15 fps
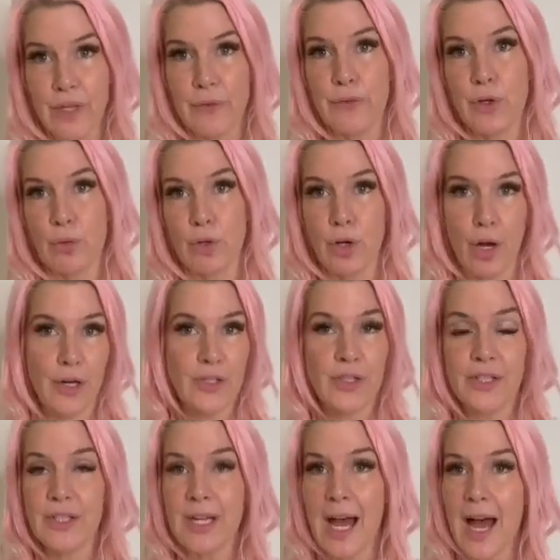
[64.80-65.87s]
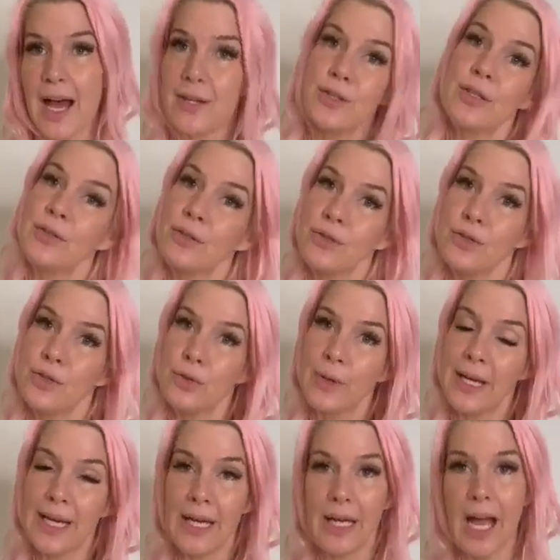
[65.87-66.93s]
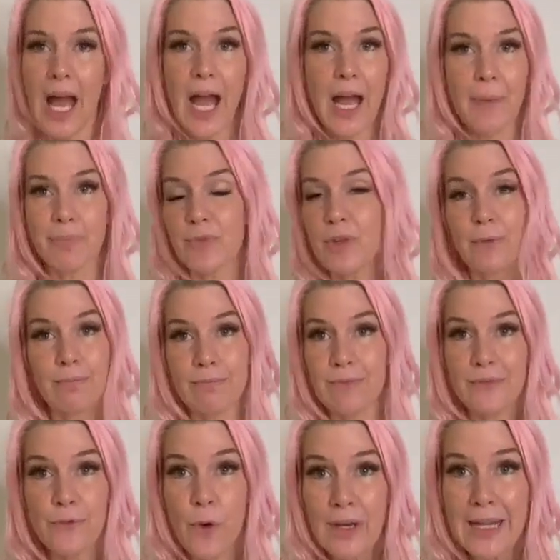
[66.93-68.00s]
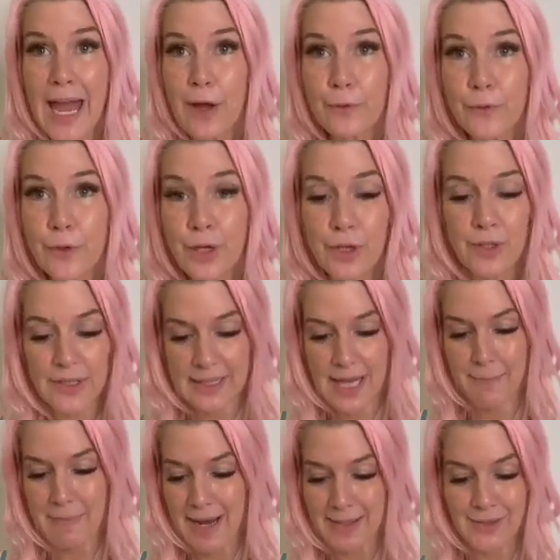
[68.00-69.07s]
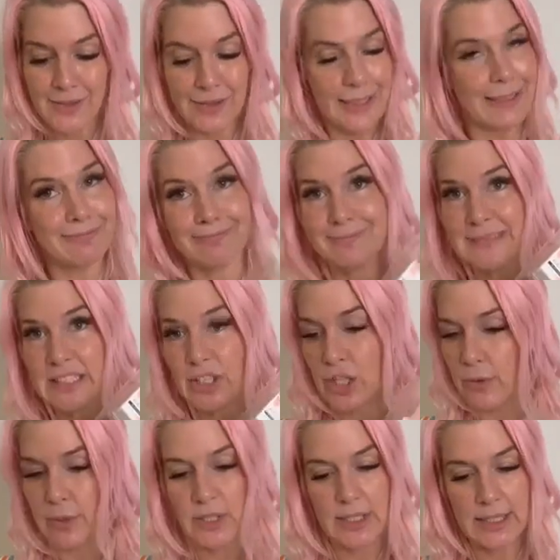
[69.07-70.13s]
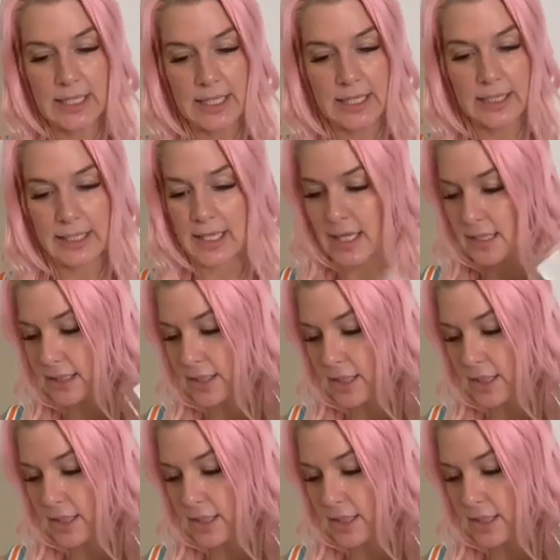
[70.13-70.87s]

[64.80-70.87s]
if you were going to start doing nail foils, then basically you would just need this kit.